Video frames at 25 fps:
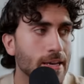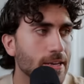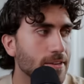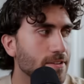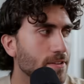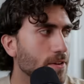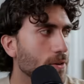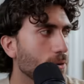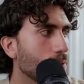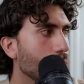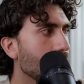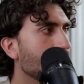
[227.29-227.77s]

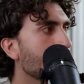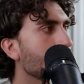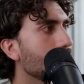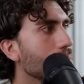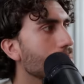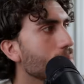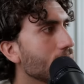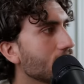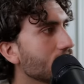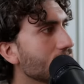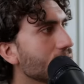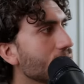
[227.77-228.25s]
So in
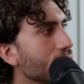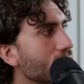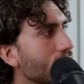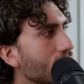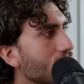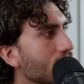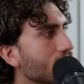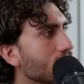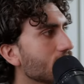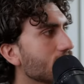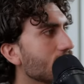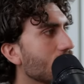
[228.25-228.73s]
the midst of
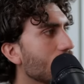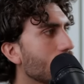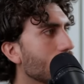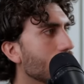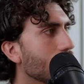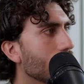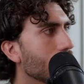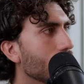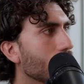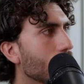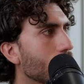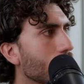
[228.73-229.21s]
this
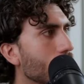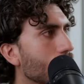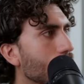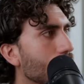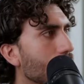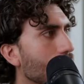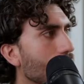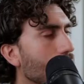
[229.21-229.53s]
kind of